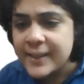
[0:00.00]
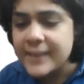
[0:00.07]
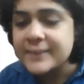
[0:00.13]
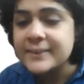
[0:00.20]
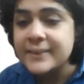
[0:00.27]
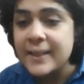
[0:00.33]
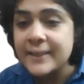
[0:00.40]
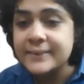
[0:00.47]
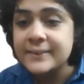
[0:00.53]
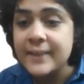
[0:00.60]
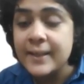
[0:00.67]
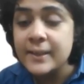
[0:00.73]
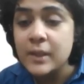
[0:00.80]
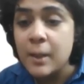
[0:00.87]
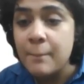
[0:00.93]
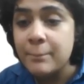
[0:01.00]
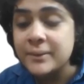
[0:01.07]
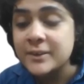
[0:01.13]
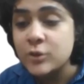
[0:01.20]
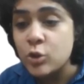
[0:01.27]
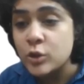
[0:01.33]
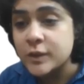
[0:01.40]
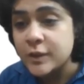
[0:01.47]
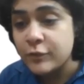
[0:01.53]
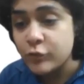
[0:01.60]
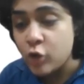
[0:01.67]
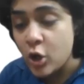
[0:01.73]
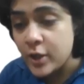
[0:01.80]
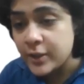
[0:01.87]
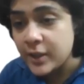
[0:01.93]
These texts encompass codes
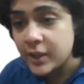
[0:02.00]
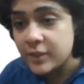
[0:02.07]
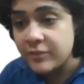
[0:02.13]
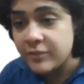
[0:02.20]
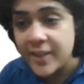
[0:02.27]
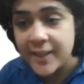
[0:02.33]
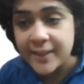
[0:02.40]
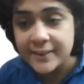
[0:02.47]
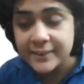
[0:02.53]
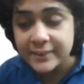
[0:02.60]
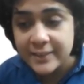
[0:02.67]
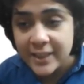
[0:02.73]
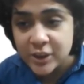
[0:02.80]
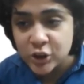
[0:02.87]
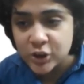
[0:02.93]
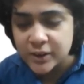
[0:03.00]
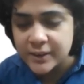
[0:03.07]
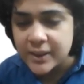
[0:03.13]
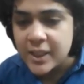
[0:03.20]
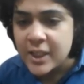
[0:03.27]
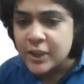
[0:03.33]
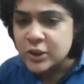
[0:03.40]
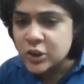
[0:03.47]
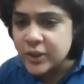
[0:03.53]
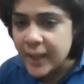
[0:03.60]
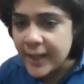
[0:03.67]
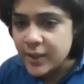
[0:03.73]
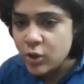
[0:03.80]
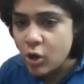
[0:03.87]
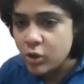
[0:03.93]
of conduct, various legends,
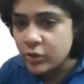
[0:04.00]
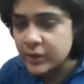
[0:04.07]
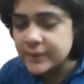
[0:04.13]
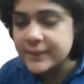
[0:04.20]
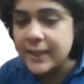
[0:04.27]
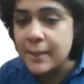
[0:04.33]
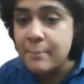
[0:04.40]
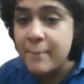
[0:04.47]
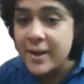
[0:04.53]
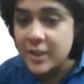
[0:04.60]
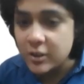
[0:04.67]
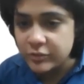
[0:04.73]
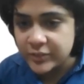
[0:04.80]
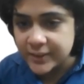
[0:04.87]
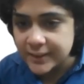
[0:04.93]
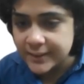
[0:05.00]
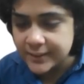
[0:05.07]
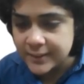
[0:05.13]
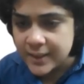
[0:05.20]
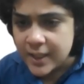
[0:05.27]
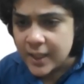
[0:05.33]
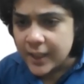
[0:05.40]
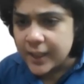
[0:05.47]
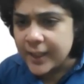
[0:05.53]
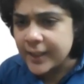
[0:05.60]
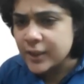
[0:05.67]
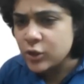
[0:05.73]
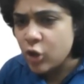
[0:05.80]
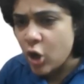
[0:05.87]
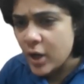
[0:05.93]
Jain doctrines, and metaphysics.
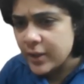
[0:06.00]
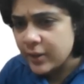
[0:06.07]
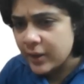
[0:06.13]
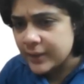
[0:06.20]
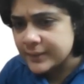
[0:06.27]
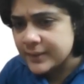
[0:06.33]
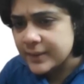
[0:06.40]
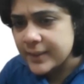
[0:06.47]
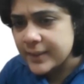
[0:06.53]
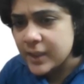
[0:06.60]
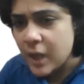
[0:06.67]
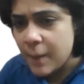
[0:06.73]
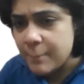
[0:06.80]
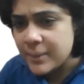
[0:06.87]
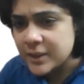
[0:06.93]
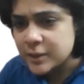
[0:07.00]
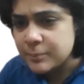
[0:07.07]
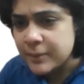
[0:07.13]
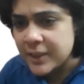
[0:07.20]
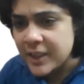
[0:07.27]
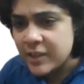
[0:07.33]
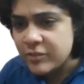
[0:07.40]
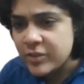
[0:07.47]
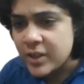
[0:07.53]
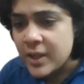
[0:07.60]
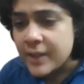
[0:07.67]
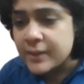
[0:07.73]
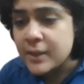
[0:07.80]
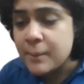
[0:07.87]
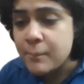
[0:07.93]
In contrast, the Digambars believed
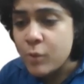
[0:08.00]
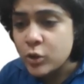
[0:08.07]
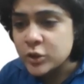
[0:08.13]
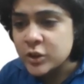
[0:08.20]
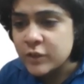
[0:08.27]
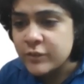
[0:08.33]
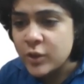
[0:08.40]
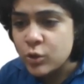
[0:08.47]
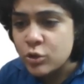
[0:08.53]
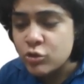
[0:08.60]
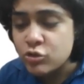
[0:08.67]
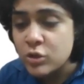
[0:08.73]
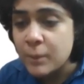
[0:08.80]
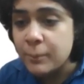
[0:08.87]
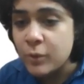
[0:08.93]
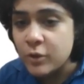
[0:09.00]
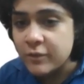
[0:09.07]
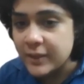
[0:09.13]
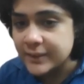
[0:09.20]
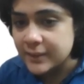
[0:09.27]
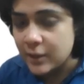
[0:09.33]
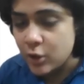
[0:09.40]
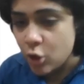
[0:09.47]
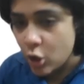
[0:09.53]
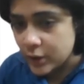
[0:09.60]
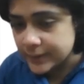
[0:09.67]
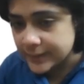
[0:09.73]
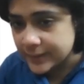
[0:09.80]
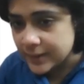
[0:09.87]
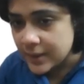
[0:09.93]
that most of the original Purvas are
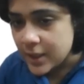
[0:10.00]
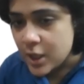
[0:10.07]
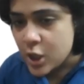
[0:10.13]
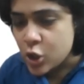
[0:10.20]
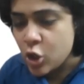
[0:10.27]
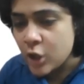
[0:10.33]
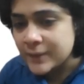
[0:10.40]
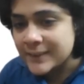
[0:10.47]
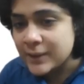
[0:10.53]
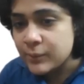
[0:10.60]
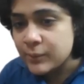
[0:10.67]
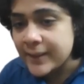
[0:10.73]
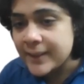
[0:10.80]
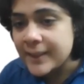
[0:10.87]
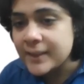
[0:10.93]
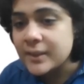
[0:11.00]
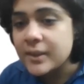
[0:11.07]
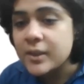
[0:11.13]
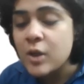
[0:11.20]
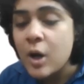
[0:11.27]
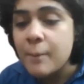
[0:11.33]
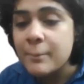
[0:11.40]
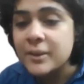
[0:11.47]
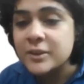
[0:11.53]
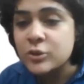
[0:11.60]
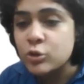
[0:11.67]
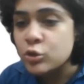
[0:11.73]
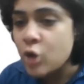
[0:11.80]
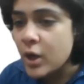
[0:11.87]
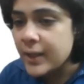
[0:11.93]
lost. Consequently, the Digambars
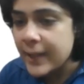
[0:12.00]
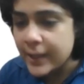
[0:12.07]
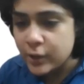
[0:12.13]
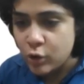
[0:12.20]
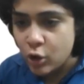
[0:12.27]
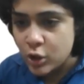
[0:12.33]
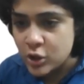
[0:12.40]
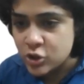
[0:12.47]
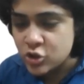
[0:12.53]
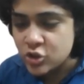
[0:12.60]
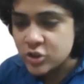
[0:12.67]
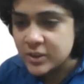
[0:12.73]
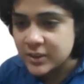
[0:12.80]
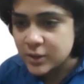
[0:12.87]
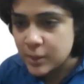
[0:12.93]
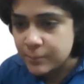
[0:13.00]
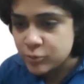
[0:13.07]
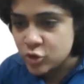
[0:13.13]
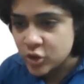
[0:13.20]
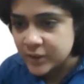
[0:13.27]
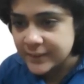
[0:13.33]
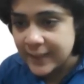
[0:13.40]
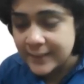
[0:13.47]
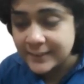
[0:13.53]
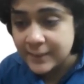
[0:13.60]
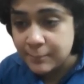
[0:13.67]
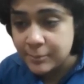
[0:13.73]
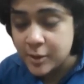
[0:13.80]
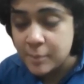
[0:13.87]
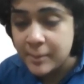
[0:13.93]
do not acknowledge the scriptures
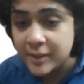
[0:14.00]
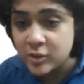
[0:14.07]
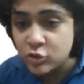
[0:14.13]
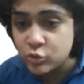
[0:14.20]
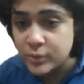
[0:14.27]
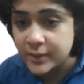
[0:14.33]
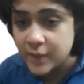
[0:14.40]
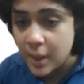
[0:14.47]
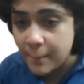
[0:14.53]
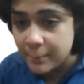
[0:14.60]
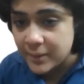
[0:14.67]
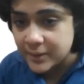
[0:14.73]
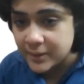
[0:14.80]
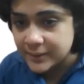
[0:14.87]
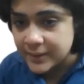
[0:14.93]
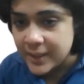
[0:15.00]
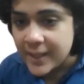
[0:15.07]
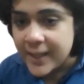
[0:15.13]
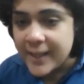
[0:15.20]
accepted by the Shvetambars.